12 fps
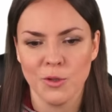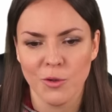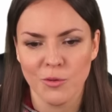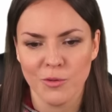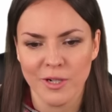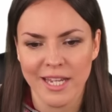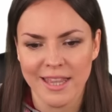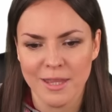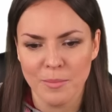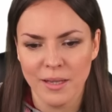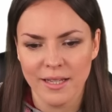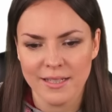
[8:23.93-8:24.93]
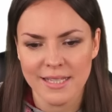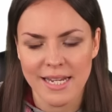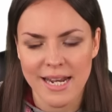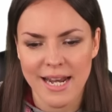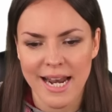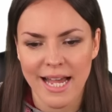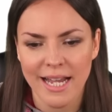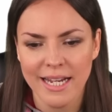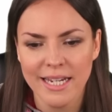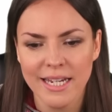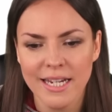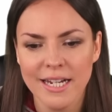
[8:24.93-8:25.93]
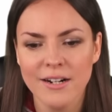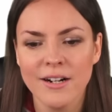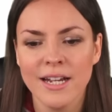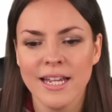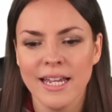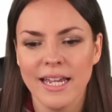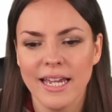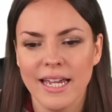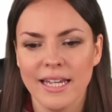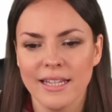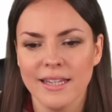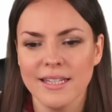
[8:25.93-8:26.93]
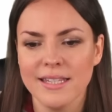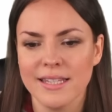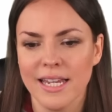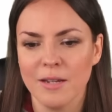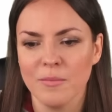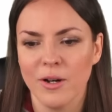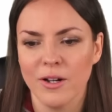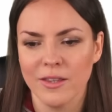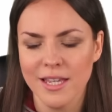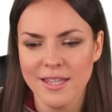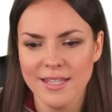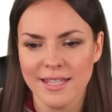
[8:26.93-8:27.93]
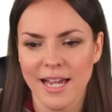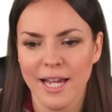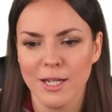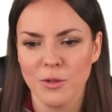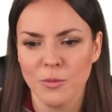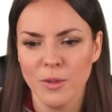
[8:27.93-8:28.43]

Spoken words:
Don't forget the plus 9 here, and the same on the other side.